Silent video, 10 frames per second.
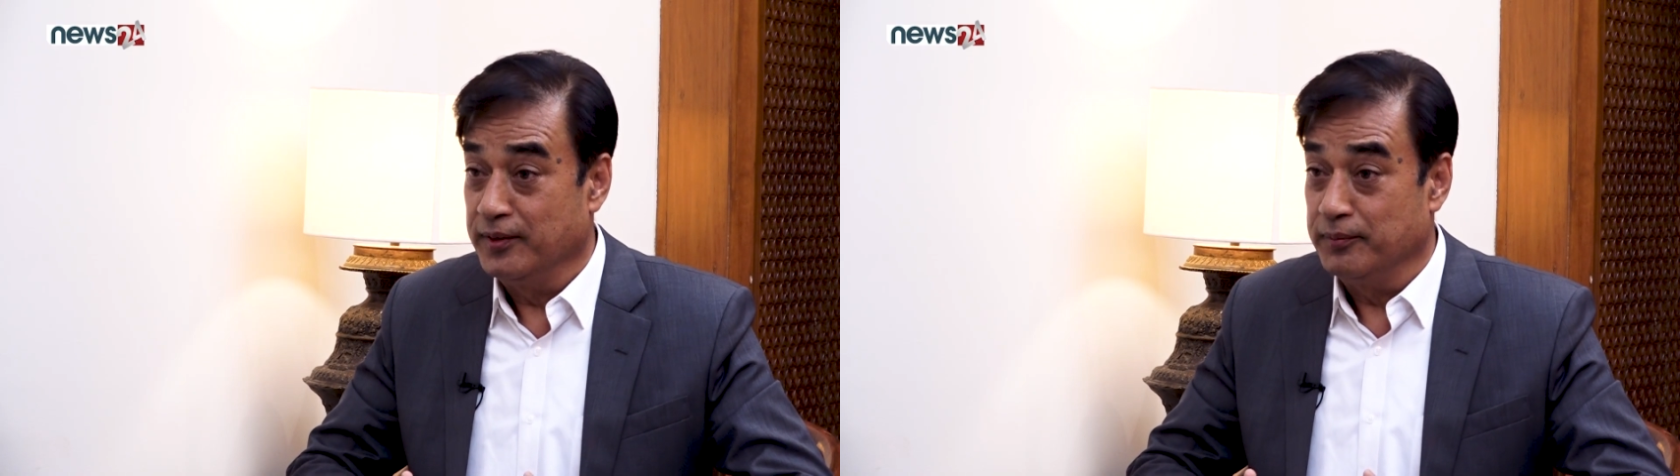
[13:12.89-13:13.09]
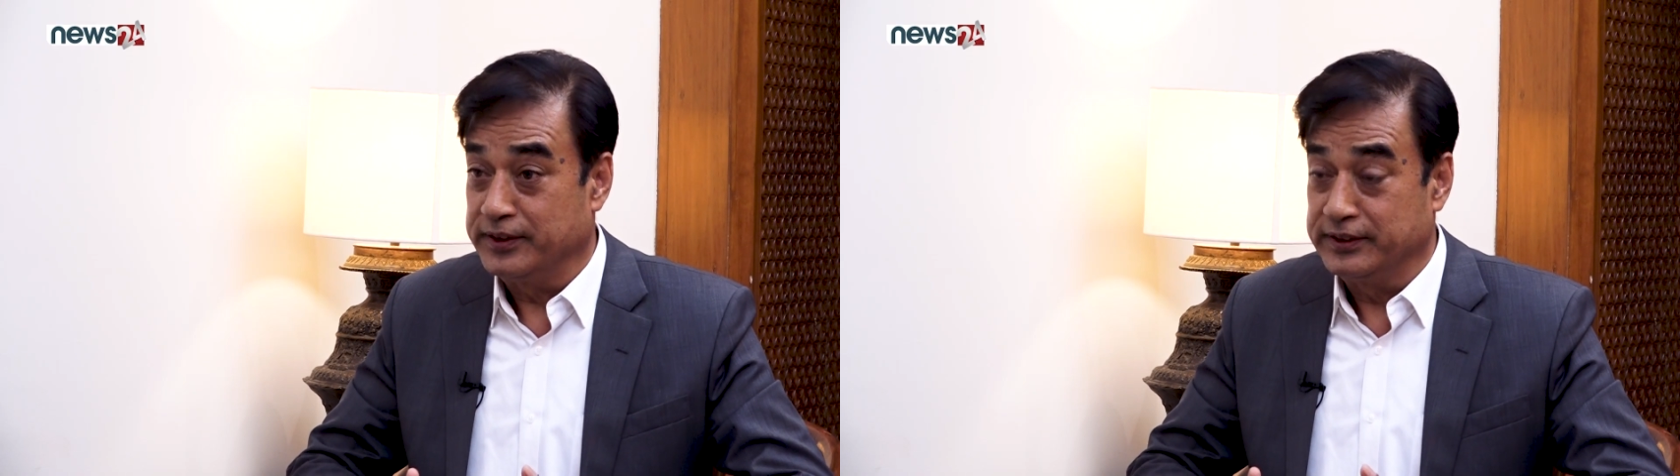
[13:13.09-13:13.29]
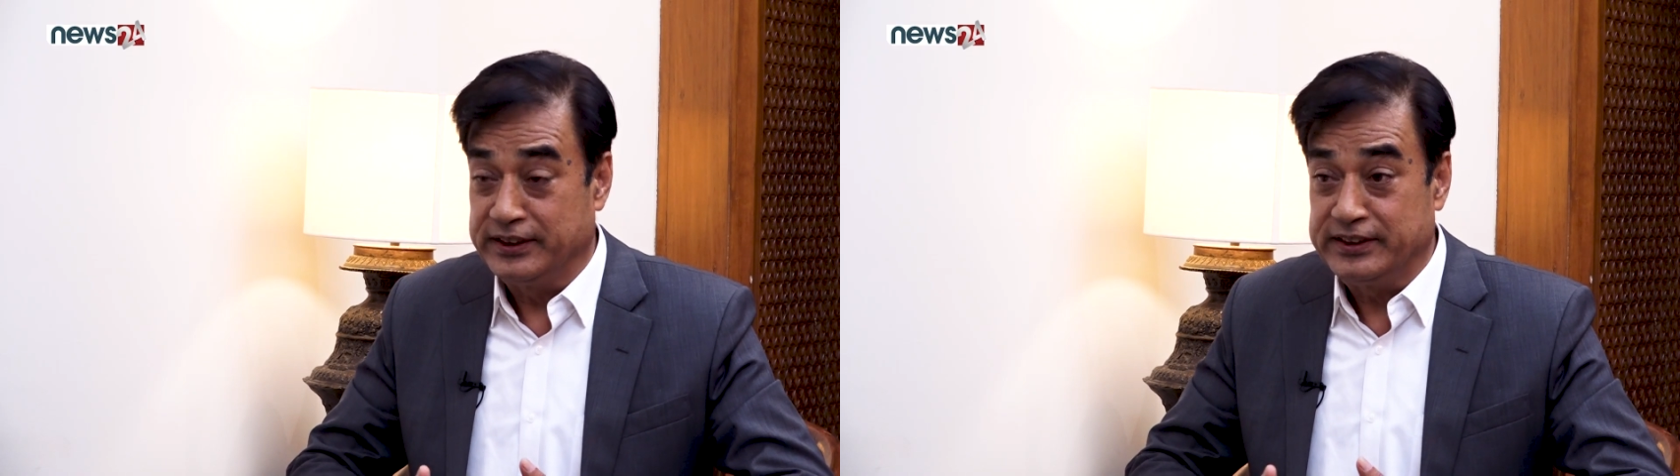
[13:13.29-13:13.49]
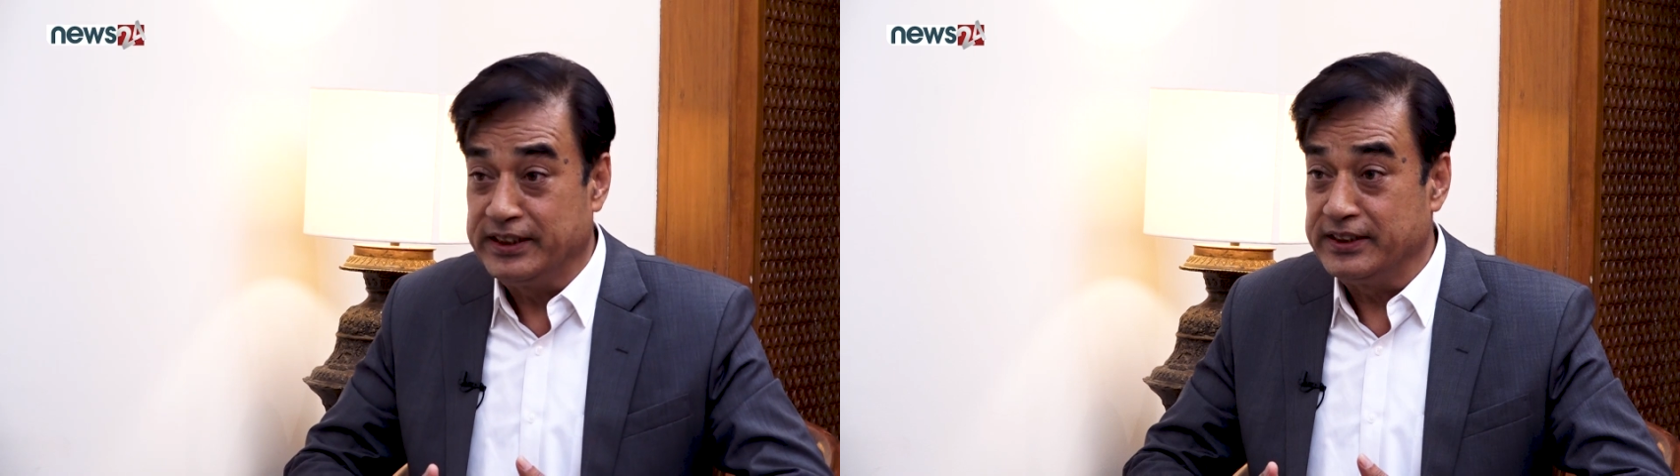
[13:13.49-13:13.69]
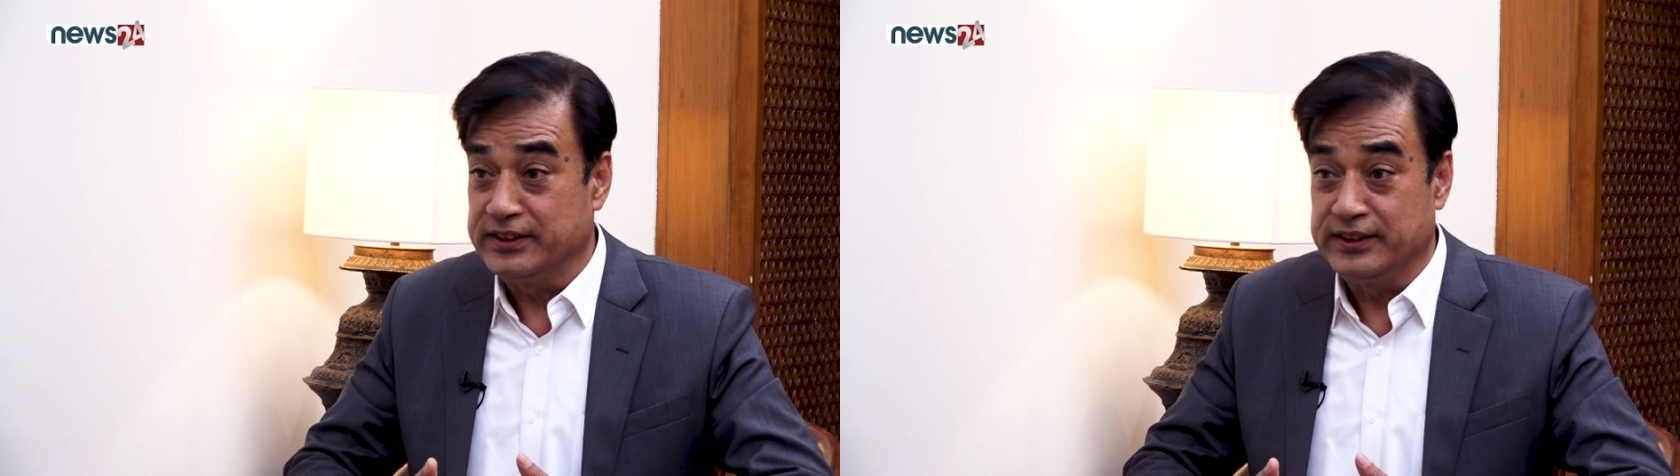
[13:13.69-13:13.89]
but these
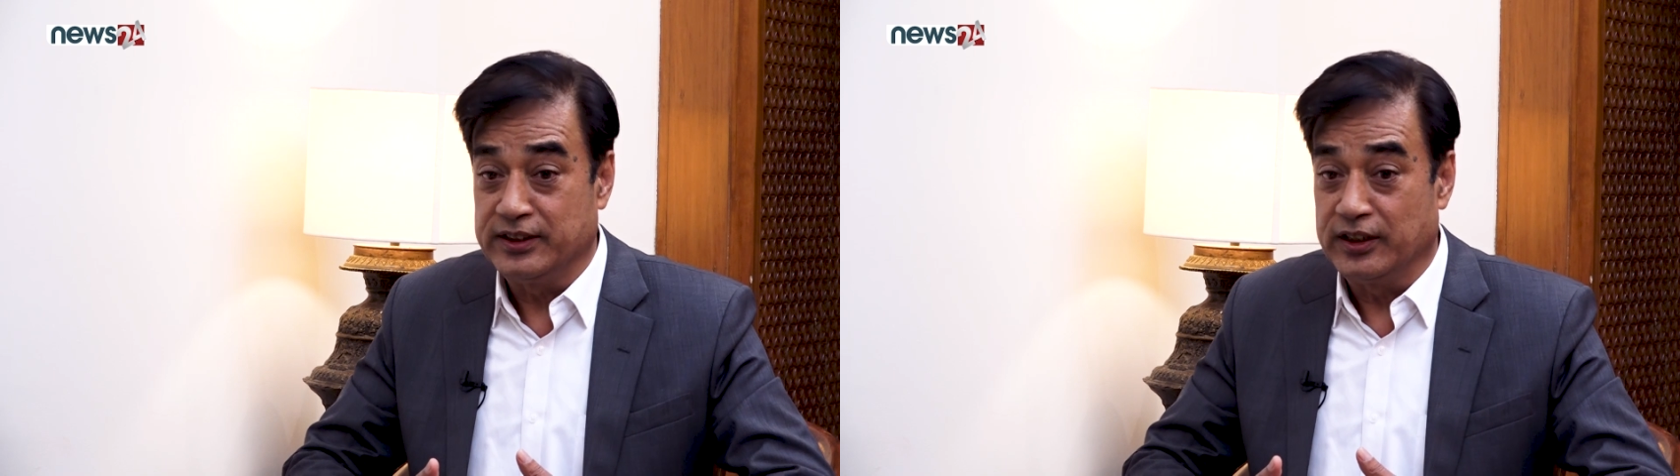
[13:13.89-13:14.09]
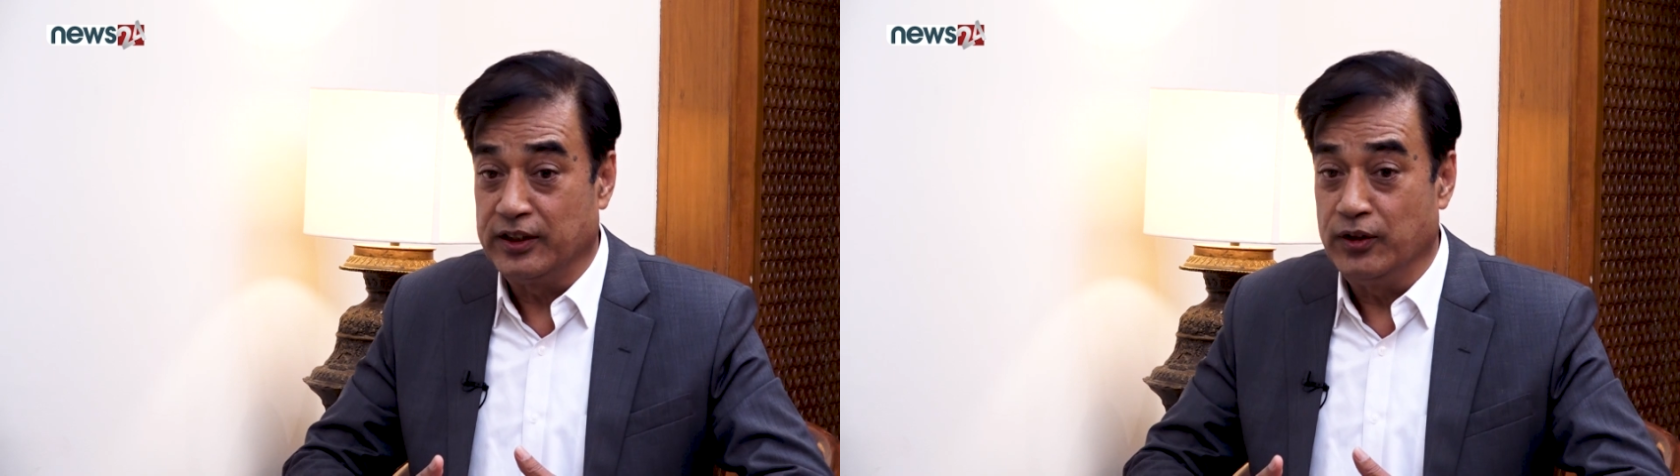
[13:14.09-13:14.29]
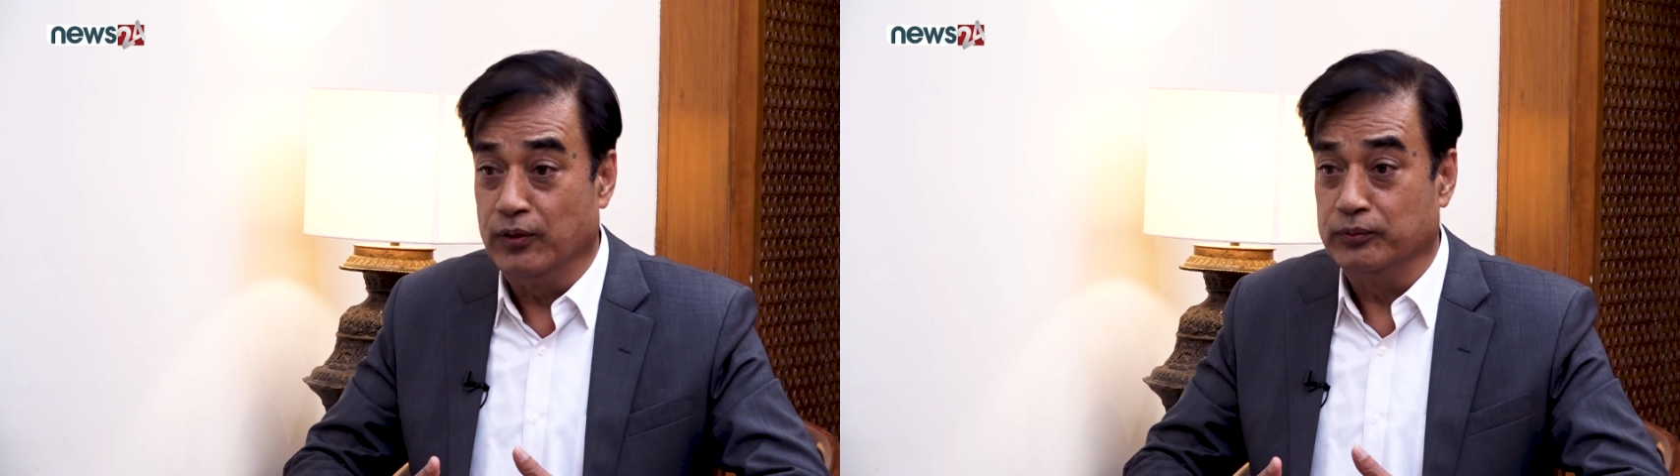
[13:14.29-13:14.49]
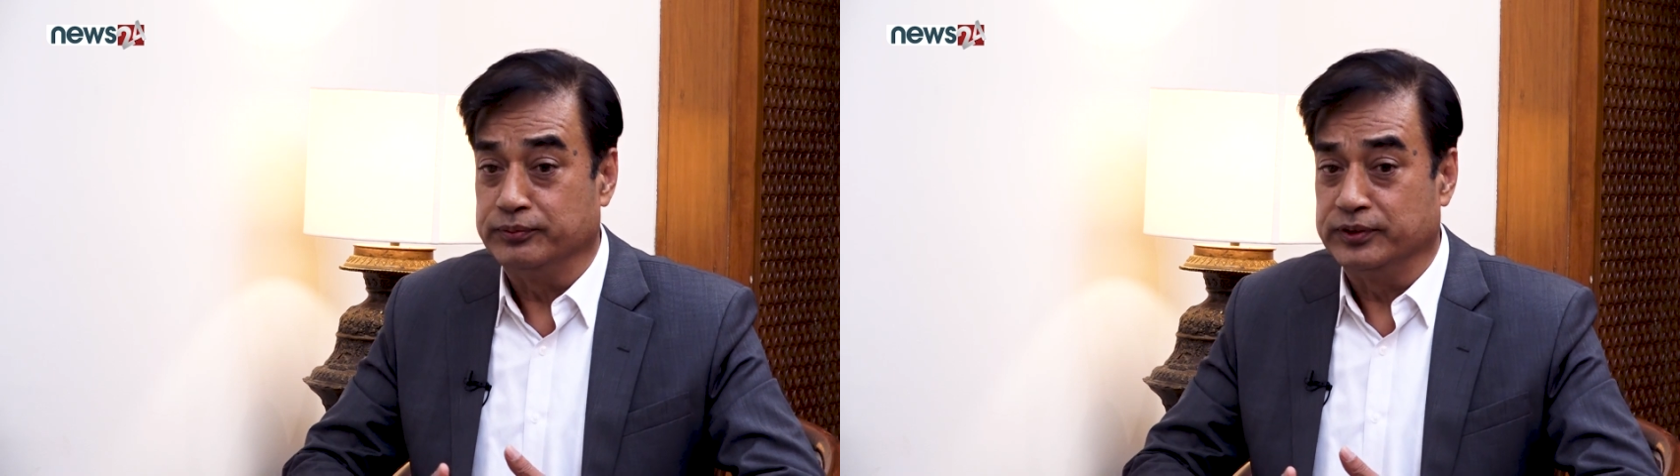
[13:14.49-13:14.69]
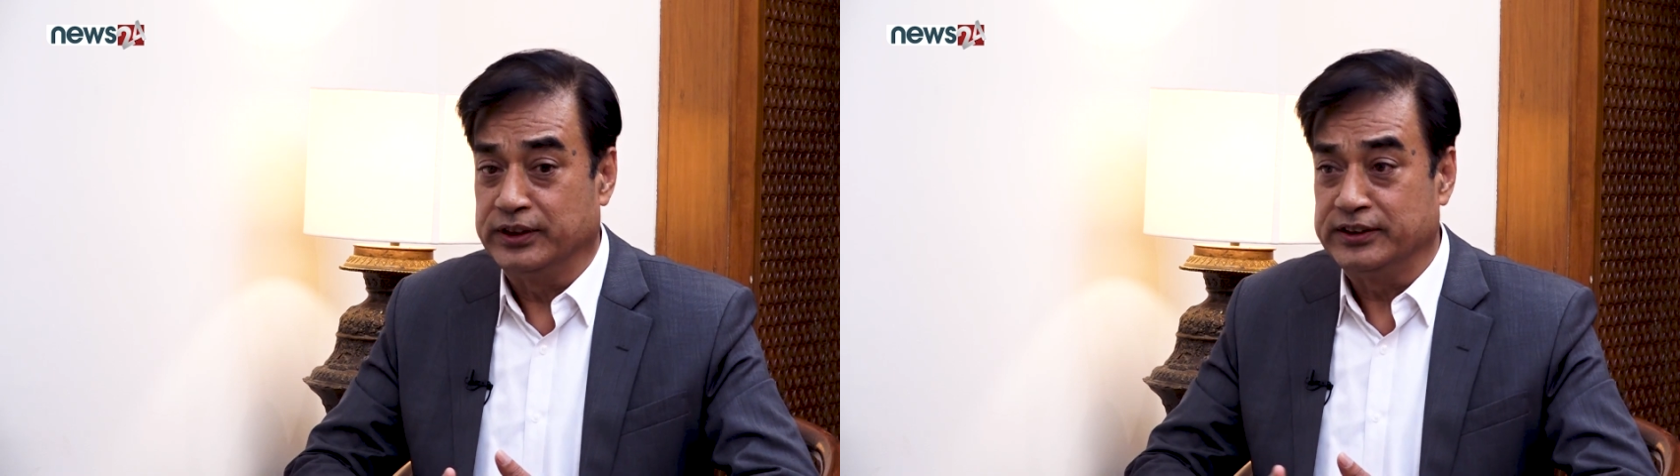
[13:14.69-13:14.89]
days is
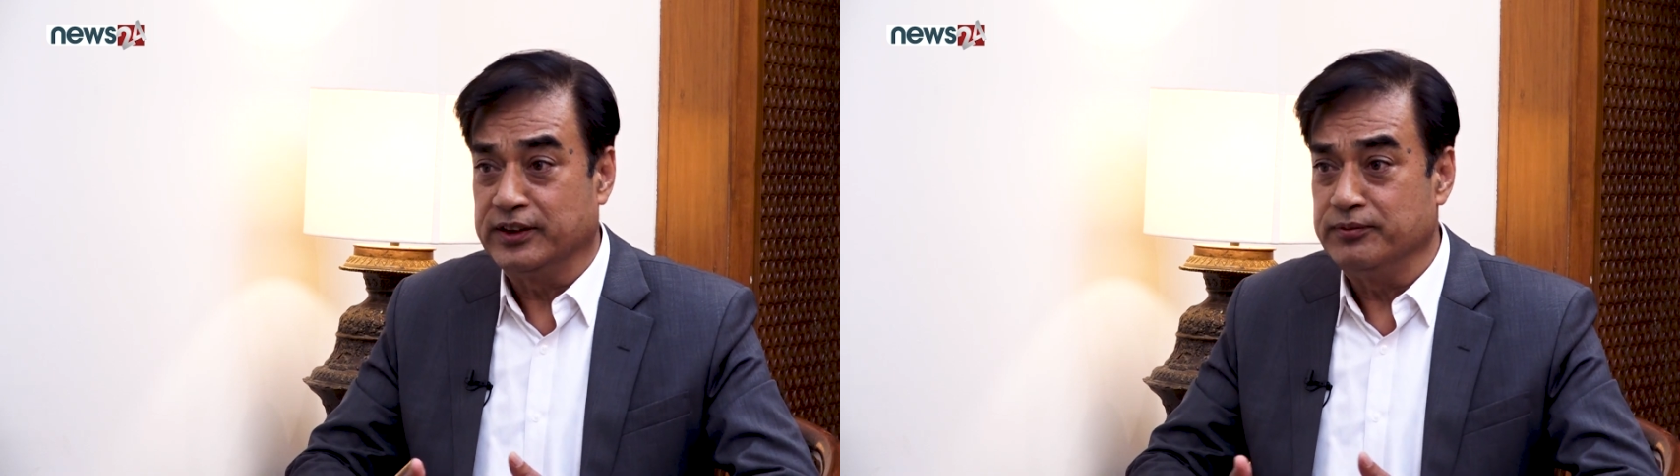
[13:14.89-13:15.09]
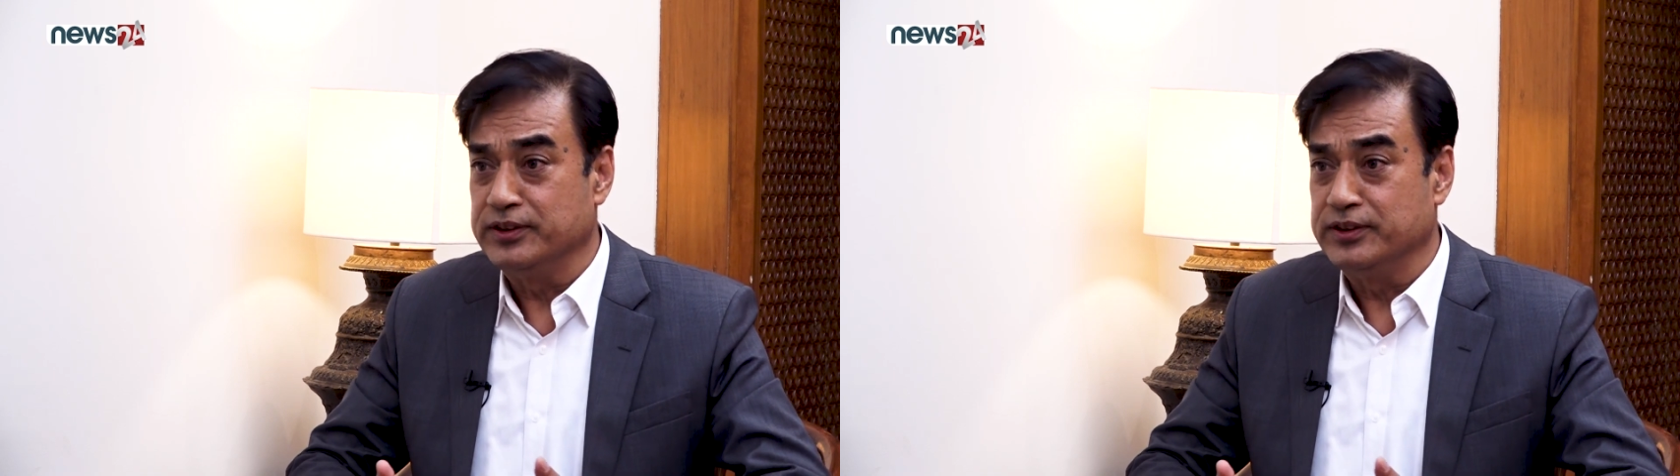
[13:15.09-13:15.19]
system